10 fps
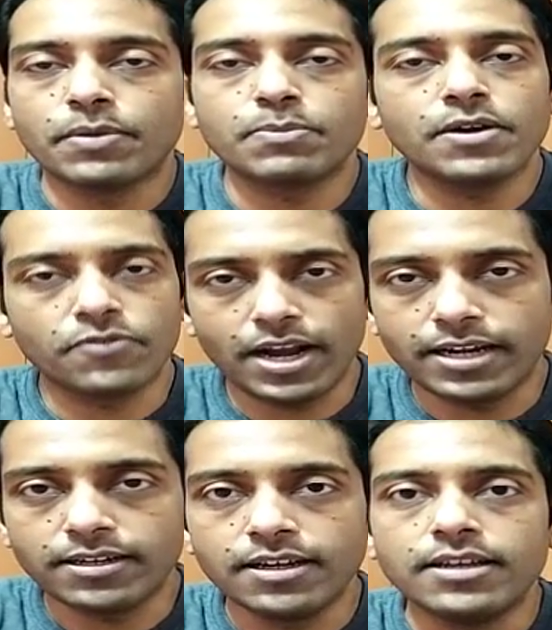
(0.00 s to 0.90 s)
But my
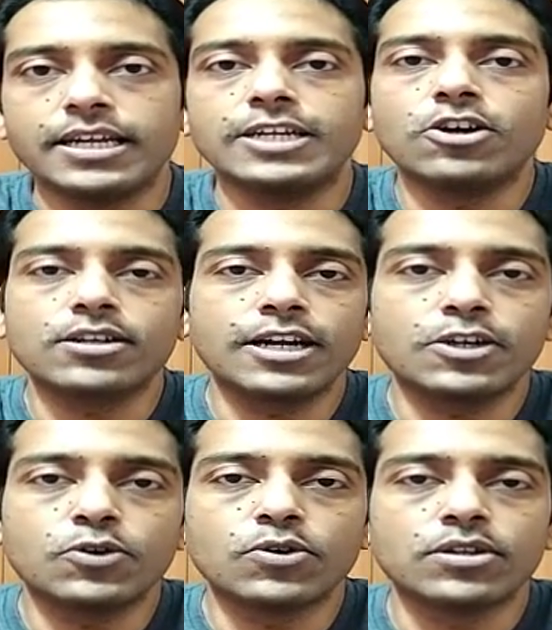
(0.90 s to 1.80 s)
friend, in
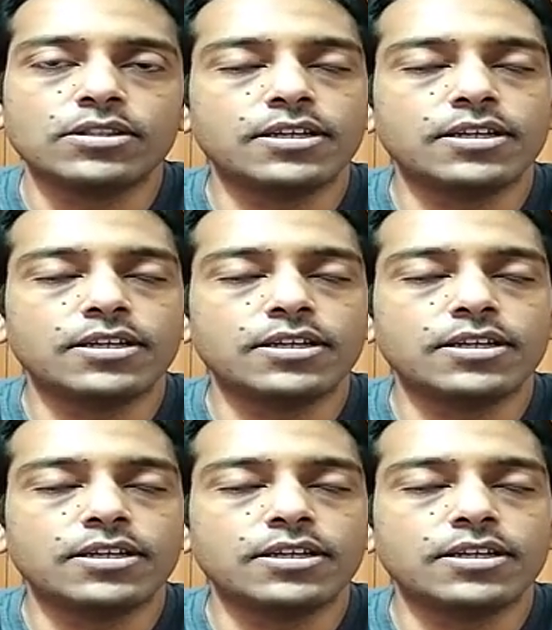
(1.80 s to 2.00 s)
.NET Core,